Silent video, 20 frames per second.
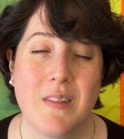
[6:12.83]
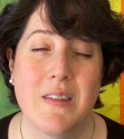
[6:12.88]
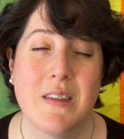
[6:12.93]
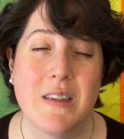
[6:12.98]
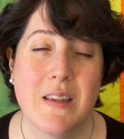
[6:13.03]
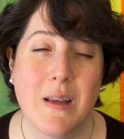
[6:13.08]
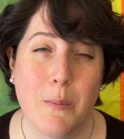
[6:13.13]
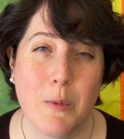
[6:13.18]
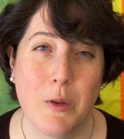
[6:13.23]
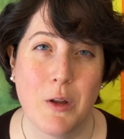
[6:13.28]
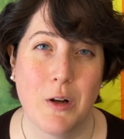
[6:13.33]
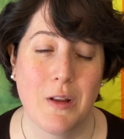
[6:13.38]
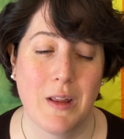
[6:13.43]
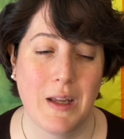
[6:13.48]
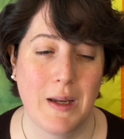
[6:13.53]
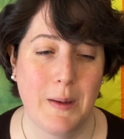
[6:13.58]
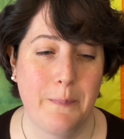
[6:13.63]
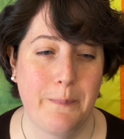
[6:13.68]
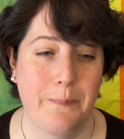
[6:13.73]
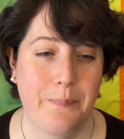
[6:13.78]

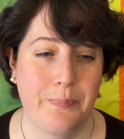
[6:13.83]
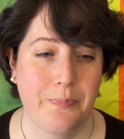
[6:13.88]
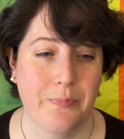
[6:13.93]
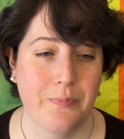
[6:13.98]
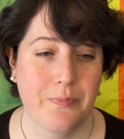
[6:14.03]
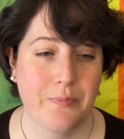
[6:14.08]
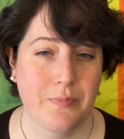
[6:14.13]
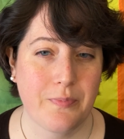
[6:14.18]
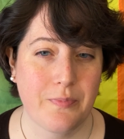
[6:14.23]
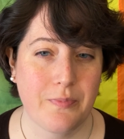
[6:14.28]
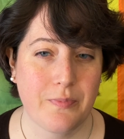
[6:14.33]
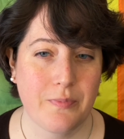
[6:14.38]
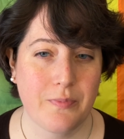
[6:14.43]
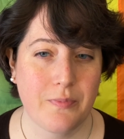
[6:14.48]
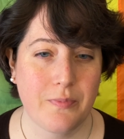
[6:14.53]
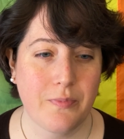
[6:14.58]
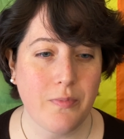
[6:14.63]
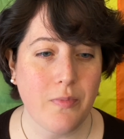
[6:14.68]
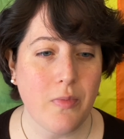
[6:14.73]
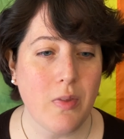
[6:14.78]
Similarly,
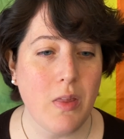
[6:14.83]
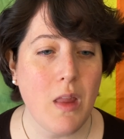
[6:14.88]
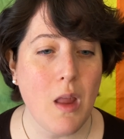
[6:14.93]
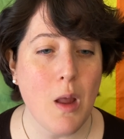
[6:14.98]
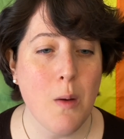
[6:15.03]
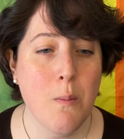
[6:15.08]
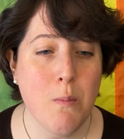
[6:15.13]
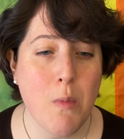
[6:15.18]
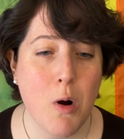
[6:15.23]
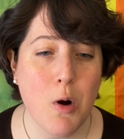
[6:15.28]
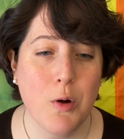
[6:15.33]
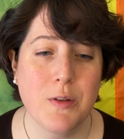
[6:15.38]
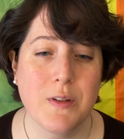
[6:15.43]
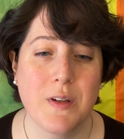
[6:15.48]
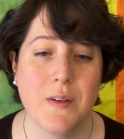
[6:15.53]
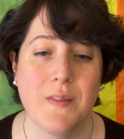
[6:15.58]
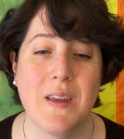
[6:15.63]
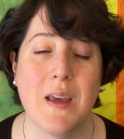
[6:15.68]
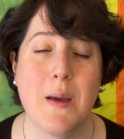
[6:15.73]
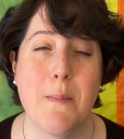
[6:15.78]
most
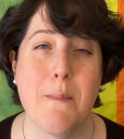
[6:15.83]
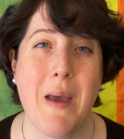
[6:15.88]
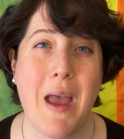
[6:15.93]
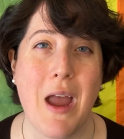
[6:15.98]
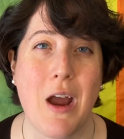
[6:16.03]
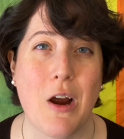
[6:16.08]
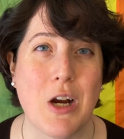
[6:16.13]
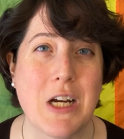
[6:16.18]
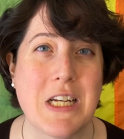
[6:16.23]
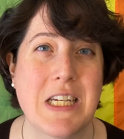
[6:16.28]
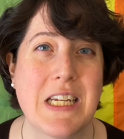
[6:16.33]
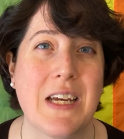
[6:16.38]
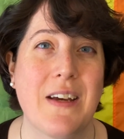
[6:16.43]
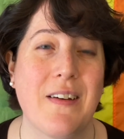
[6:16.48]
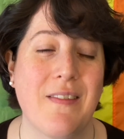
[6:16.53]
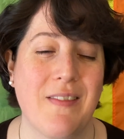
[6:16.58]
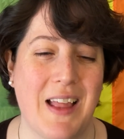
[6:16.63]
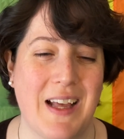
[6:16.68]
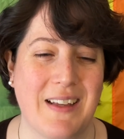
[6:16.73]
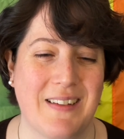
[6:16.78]
of the
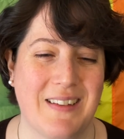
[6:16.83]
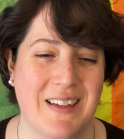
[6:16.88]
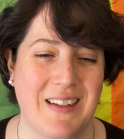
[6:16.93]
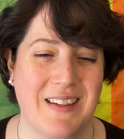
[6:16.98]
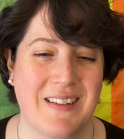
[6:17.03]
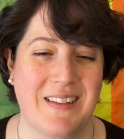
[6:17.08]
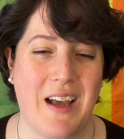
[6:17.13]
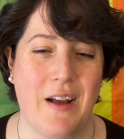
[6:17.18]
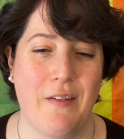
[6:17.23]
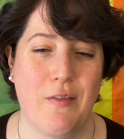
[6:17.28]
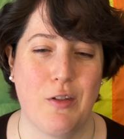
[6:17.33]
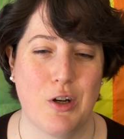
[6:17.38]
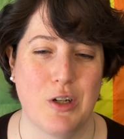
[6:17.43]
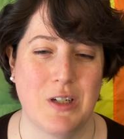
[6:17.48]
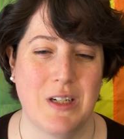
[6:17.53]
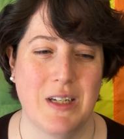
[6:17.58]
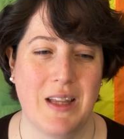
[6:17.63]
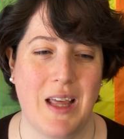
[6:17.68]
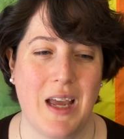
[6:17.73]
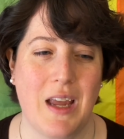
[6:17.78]
imperative lessons I've
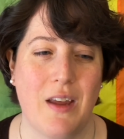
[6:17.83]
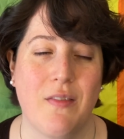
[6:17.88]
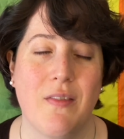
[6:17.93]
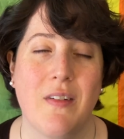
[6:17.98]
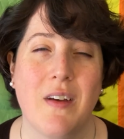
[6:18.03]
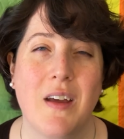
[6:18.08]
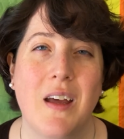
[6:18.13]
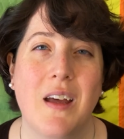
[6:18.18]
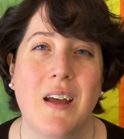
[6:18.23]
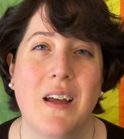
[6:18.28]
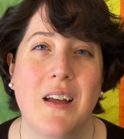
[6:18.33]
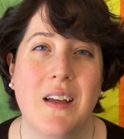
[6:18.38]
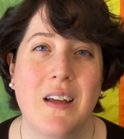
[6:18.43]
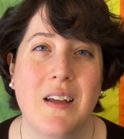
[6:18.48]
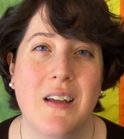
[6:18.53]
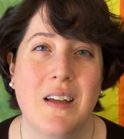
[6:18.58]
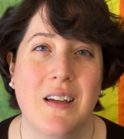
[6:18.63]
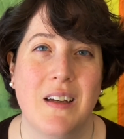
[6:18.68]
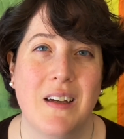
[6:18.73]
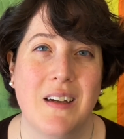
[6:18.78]
learned in life
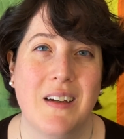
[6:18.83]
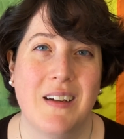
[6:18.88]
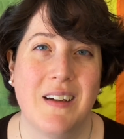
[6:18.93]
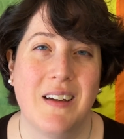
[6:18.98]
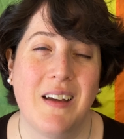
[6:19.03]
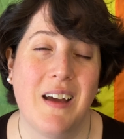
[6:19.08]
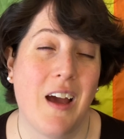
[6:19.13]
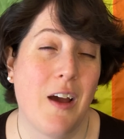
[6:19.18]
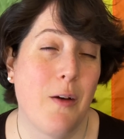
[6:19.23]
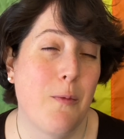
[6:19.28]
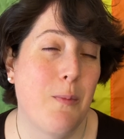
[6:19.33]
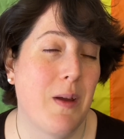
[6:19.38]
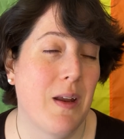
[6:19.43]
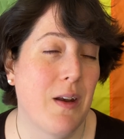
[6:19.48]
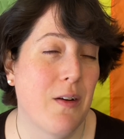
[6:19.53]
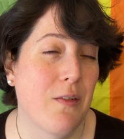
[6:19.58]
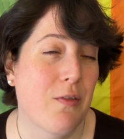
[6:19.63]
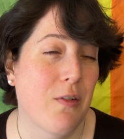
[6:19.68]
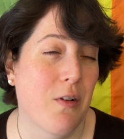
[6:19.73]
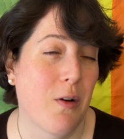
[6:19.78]
have
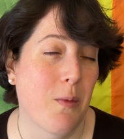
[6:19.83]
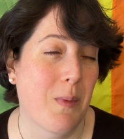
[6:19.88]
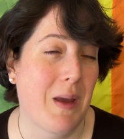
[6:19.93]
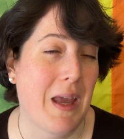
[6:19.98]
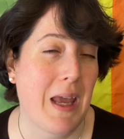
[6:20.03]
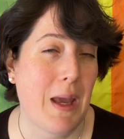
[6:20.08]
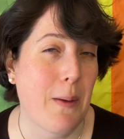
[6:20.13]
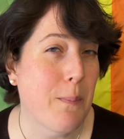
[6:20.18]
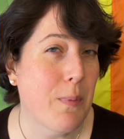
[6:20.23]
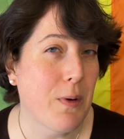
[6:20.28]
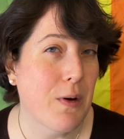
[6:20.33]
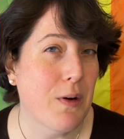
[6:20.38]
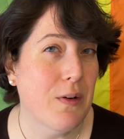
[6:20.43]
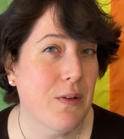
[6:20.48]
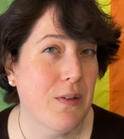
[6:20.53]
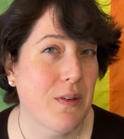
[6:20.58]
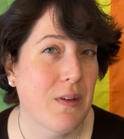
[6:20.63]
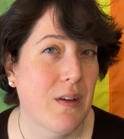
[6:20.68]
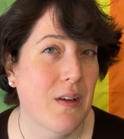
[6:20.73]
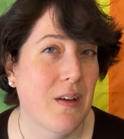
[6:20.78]
been from
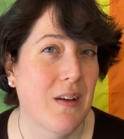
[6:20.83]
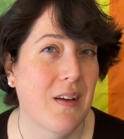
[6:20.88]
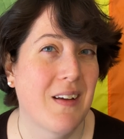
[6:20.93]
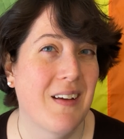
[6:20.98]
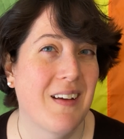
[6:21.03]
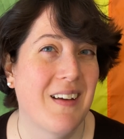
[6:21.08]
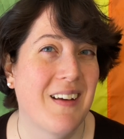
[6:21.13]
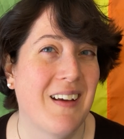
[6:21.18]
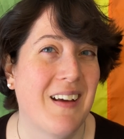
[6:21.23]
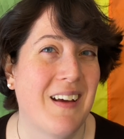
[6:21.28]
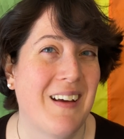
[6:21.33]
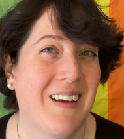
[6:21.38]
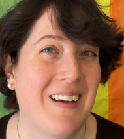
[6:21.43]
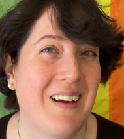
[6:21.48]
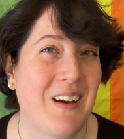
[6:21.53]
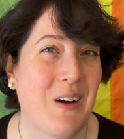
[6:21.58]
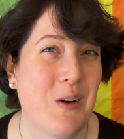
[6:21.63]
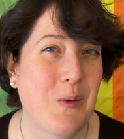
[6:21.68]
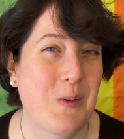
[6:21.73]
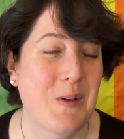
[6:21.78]
campers
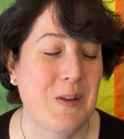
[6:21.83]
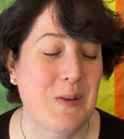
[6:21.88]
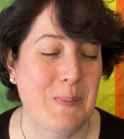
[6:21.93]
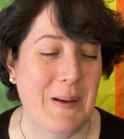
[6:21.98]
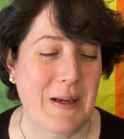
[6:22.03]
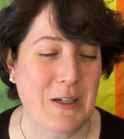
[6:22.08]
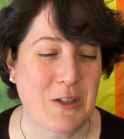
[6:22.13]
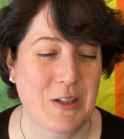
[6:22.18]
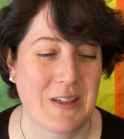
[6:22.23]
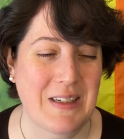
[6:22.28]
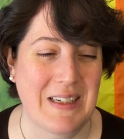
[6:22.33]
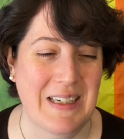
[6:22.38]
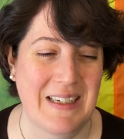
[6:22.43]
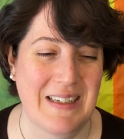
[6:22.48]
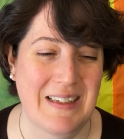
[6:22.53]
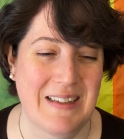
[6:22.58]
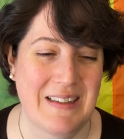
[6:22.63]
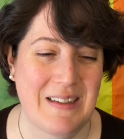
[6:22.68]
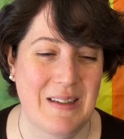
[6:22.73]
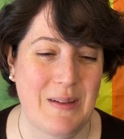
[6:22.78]
with special
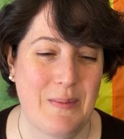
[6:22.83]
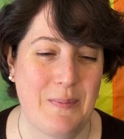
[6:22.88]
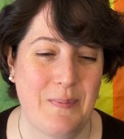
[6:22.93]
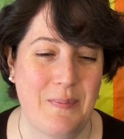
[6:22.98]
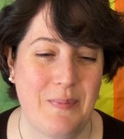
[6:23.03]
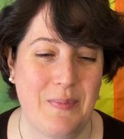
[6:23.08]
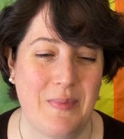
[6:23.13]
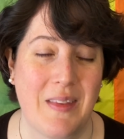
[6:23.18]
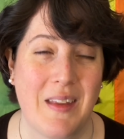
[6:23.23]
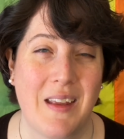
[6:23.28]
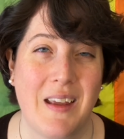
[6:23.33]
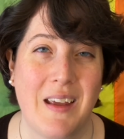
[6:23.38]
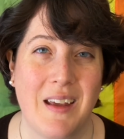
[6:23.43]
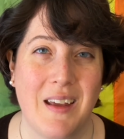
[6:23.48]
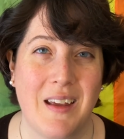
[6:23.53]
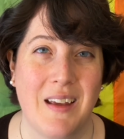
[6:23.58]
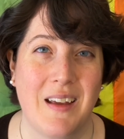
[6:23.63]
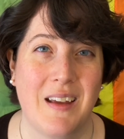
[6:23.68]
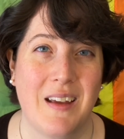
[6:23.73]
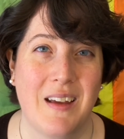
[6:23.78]
needs
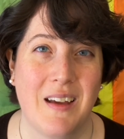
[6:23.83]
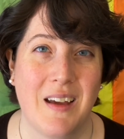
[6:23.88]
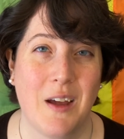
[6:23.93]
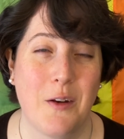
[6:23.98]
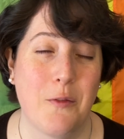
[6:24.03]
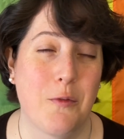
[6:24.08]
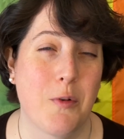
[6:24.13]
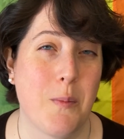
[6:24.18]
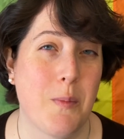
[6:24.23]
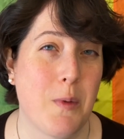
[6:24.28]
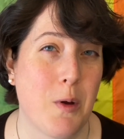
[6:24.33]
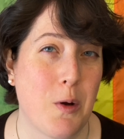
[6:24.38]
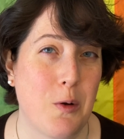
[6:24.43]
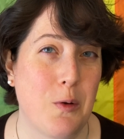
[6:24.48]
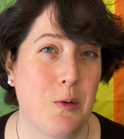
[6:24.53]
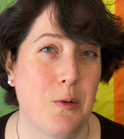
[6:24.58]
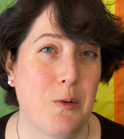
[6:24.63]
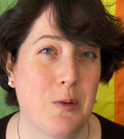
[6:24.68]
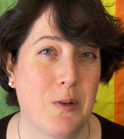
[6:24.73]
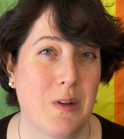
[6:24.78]
and from
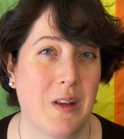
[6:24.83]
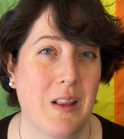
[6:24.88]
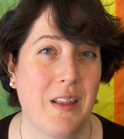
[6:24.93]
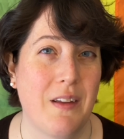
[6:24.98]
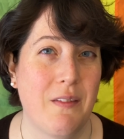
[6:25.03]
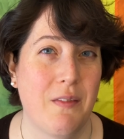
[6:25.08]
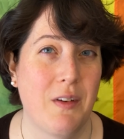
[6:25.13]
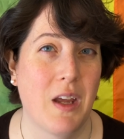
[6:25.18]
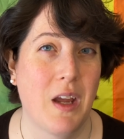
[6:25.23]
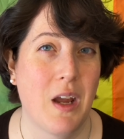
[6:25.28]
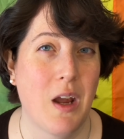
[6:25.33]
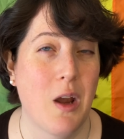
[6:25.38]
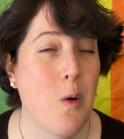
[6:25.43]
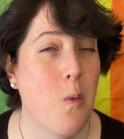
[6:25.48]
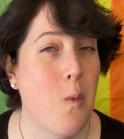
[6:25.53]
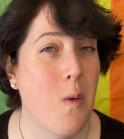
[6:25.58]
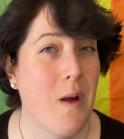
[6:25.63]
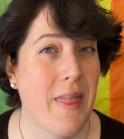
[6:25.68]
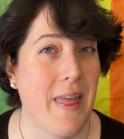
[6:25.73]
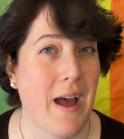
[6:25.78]
those living
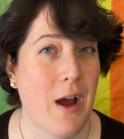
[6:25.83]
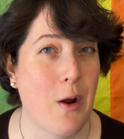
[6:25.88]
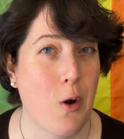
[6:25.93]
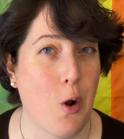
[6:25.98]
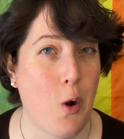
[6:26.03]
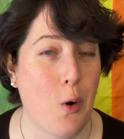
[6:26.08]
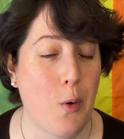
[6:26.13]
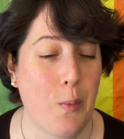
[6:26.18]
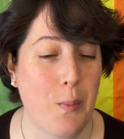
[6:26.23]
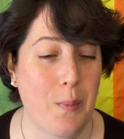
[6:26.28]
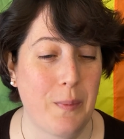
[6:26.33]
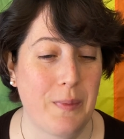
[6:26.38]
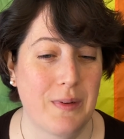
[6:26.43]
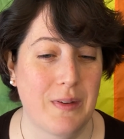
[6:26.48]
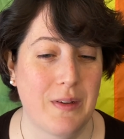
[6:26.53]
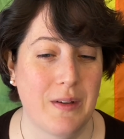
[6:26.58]
without homes.